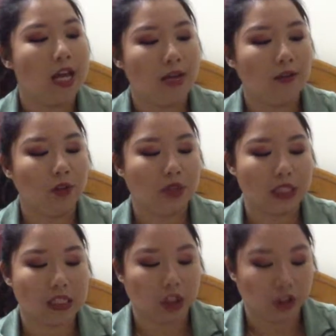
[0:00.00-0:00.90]
Even though it
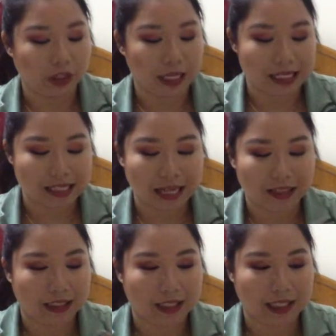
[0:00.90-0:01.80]
doesn't look
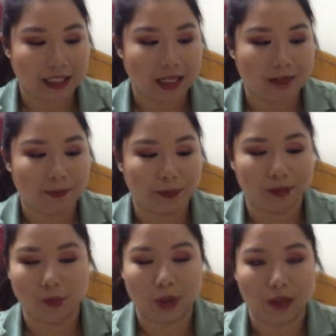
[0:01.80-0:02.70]
exactly like it, but
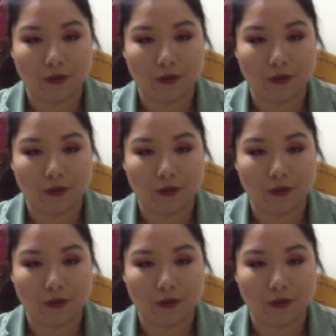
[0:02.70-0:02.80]
when